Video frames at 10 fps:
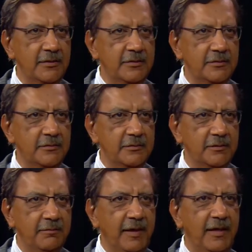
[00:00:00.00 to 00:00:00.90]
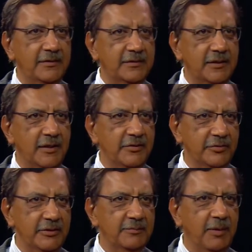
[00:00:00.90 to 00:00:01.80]
to the vast
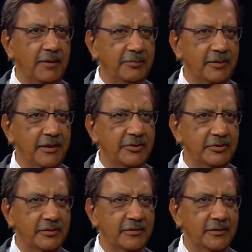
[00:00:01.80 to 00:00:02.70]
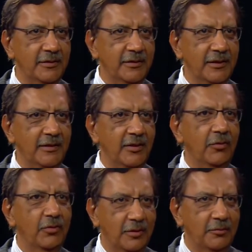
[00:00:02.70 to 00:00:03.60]
country's population in a
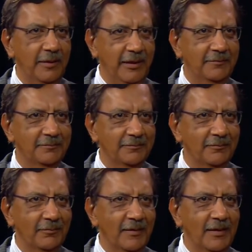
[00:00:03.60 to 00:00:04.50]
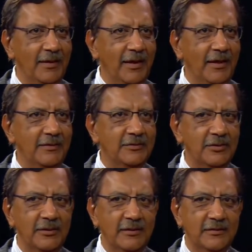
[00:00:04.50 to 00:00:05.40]
local way. And
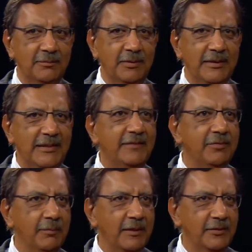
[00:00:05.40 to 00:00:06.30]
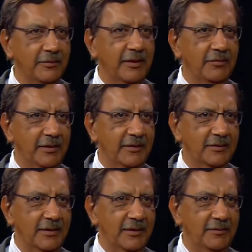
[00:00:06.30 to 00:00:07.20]
so there's a belief among the
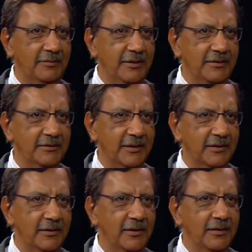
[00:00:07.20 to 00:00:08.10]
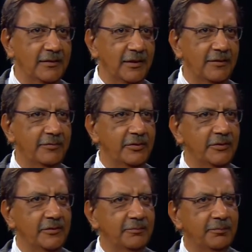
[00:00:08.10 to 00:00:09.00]
regulators, like Loveleen said, that if
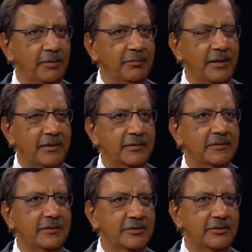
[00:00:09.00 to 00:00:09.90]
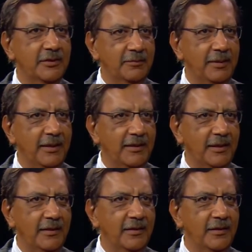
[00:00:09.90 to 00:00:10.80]
you permit digital
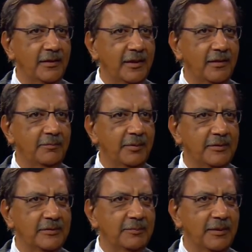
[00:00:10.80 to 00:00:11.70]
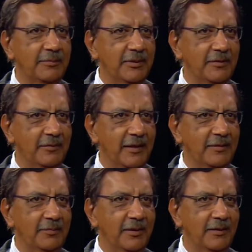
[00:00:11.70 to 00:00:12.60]
banking, it'll principally be
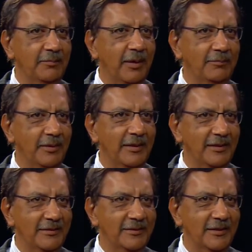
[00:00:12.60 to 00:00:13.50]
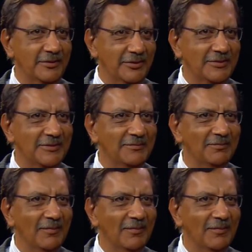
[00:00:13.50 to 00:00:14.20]
available in populated centers,